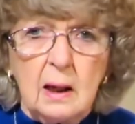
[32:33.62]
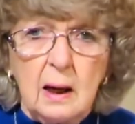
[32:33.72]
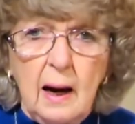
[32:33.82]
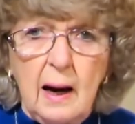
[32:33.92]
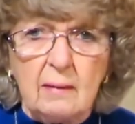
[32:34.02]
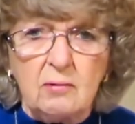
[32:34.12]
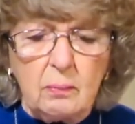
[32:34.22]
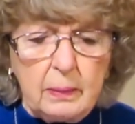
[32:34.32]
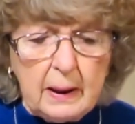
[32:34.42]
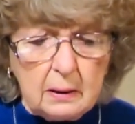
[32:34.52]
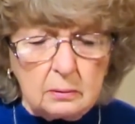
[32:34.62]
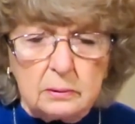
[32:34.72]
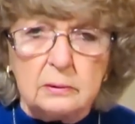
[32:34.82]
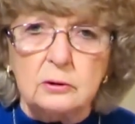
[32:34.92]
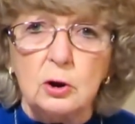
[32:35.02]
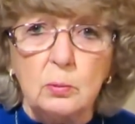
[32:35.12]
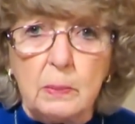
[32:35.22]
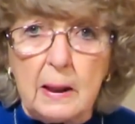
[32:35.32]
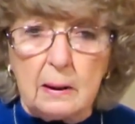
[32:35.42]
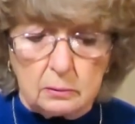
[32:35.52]
have a belt, 2
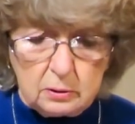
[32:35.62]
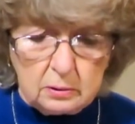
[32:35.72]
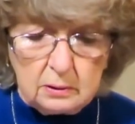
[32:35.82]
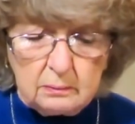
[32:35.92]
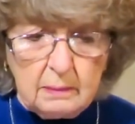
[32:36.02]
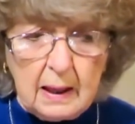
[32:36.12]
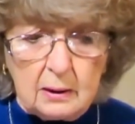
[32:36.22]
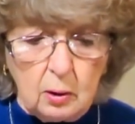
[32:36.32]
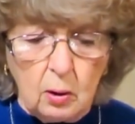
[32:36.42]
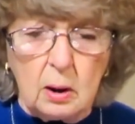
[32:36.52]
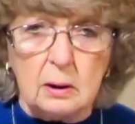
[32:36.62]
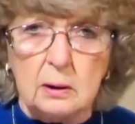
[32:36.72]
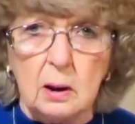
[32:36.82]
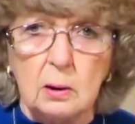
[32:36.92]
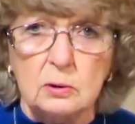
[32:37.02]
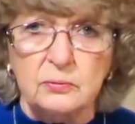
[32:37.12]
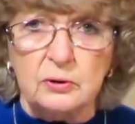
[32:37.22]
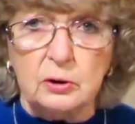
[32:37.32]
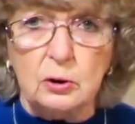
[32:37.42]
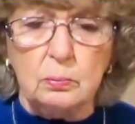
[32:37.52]
belts. My car calls for
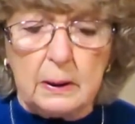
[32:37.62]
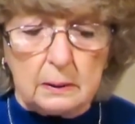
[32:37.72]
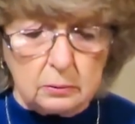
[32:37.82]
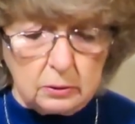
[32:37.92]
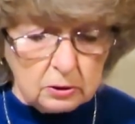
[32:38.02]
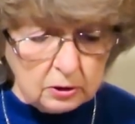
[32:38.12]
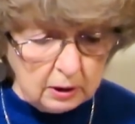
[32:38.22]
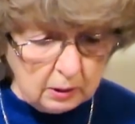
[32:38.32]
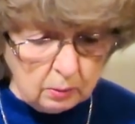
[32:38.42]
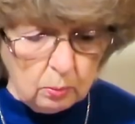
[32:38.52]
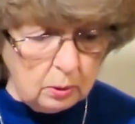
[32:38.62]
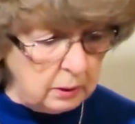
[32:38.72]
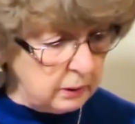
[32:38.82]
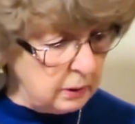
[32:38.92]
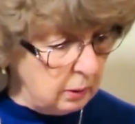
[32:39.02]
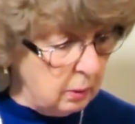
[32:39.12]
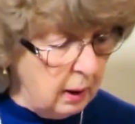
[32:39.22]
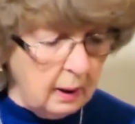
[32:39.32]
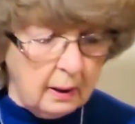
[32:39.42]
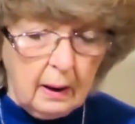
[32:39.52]
2 belts instead of 1, so
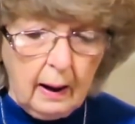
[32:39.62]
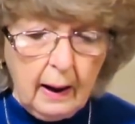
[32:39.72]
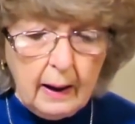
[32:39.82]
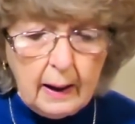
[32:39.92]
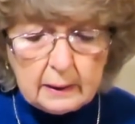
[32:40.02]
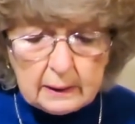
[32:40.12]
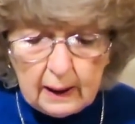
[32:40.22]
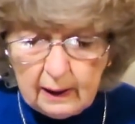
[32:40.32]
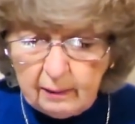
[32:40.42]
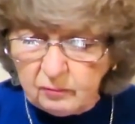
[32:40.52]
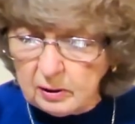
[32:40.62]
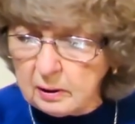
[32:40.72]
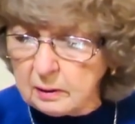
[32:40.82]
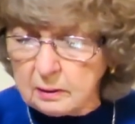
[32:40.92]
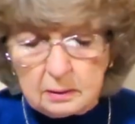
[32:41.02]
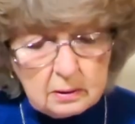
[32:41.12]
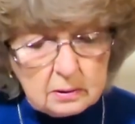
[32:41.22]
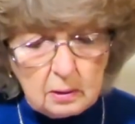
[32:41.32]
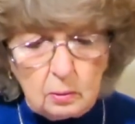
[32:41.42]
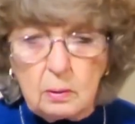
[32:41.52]
I had to have,
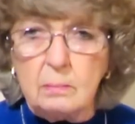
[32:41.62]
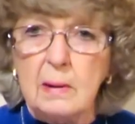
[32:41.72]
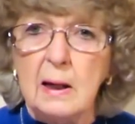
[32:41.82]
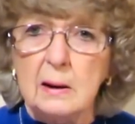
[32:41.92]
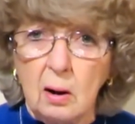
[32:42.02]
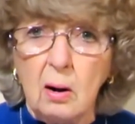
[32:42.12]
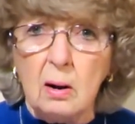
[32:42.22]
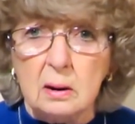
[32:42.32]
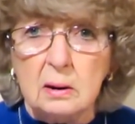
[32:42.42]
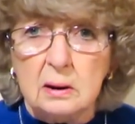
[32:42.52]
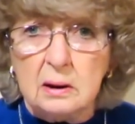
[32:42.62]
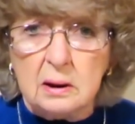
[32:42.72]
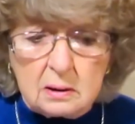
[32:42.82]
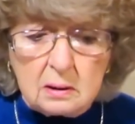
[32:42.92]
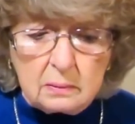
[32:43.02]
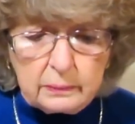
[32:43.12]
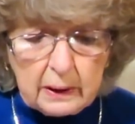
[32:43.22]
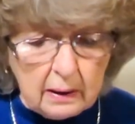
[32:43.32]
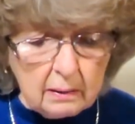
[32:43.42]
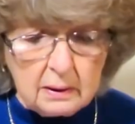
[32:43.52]
so my car is up
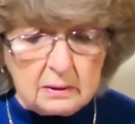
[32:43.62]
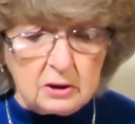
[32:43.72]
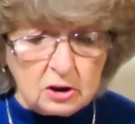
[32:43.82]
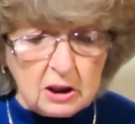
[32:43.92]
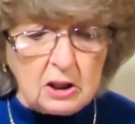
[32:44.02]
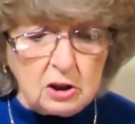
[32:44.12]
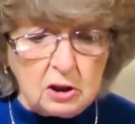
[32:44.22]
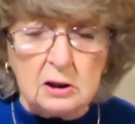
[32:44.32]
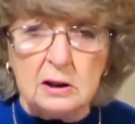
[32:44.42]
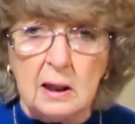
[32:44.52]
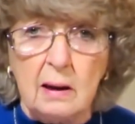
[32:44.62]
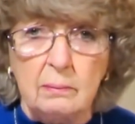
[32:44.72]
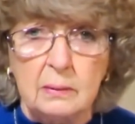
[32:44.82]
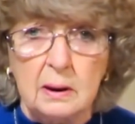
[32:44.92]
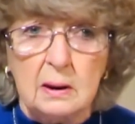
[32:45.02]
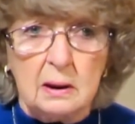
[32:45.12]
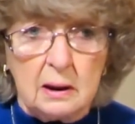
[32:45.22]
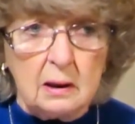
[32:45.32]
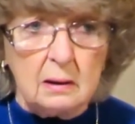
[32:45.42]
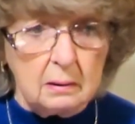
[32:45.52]
there at the station and I'm
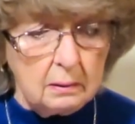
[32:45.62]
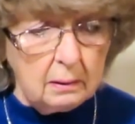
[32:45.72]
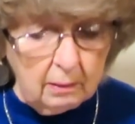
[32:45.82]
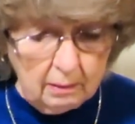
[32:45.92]
here